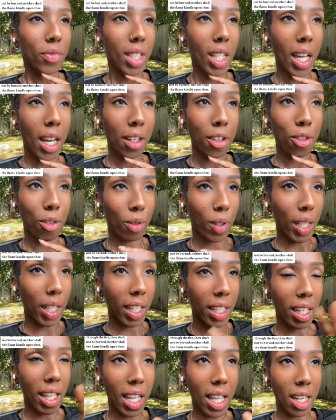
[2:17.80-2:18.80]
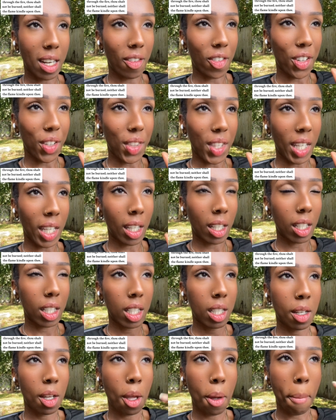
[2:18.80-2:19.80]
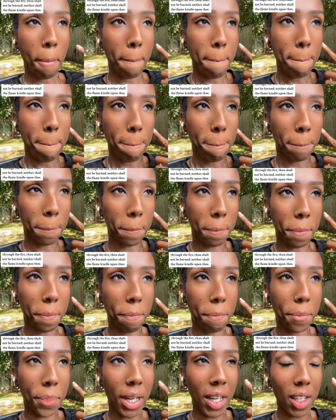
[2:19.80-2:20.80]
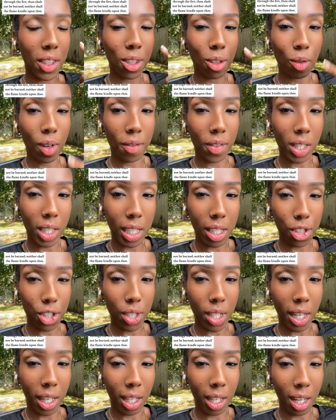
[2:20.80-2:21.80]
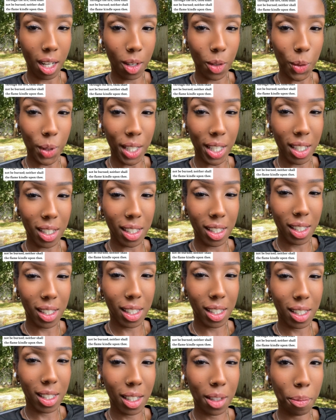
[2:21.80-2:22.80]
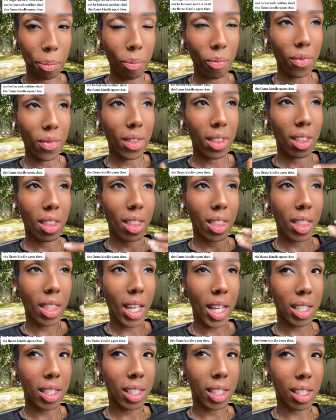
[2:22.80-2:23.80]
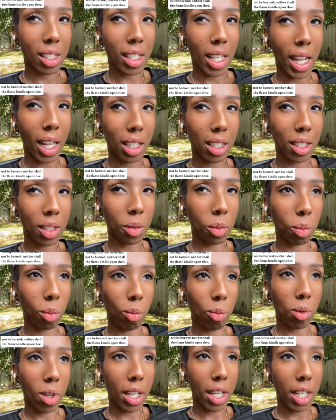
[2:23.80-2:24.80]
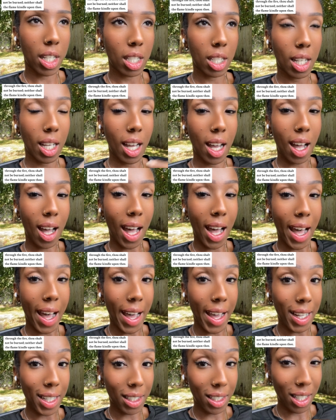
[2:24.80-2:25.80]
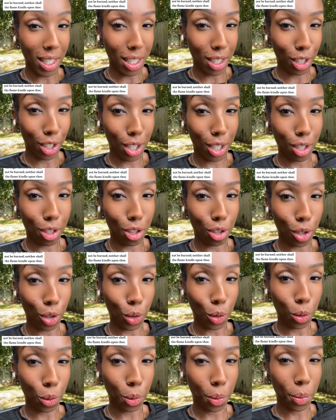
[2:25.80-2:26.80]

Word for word: out of the rain and everything. But the revelation I got was that's exactly what I tend to do